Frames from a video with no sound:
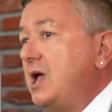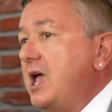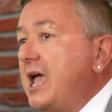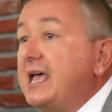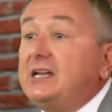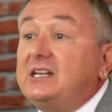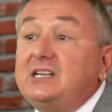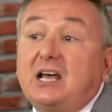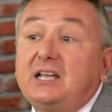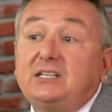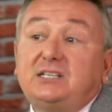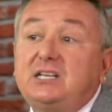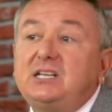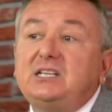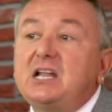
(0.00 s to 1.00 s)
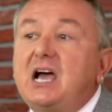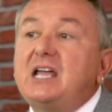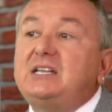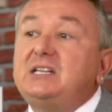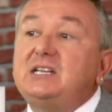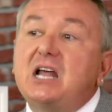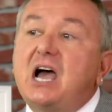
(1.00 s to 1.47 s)
And in
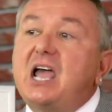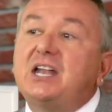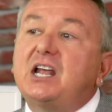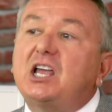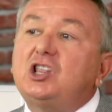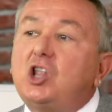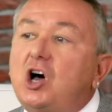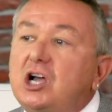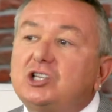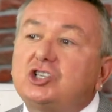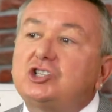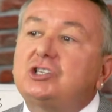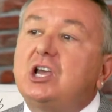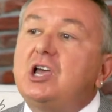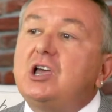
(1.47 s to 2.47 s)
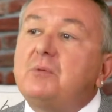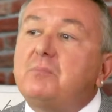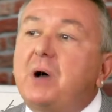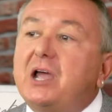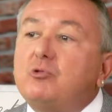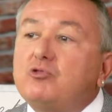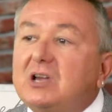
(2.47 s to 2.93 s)
1999, I launched
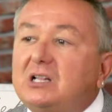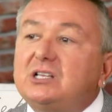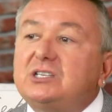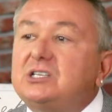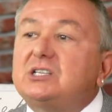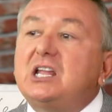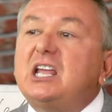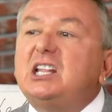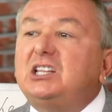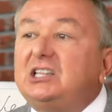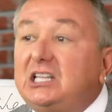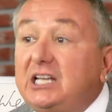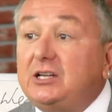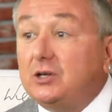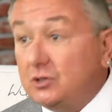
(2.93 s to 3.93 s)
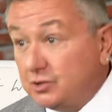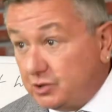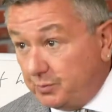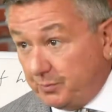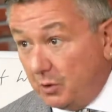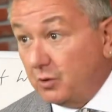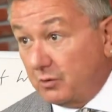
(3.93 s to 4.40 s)
my Real Estate Leaders
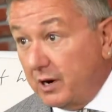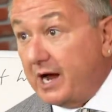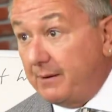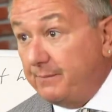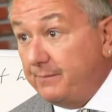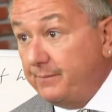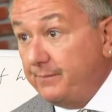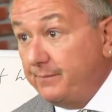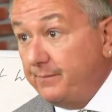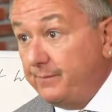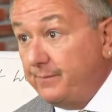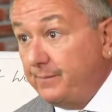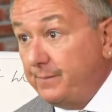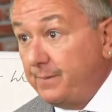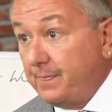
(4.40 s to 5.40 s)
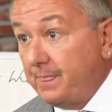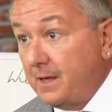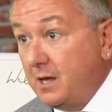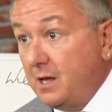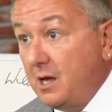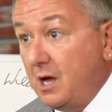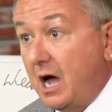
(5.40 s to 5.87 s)
program.
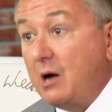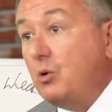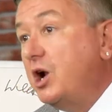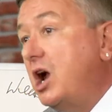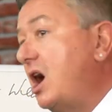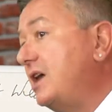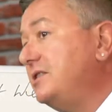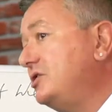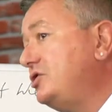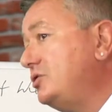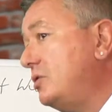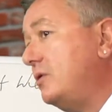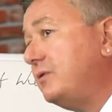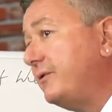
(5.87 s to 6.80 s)
I went on to do over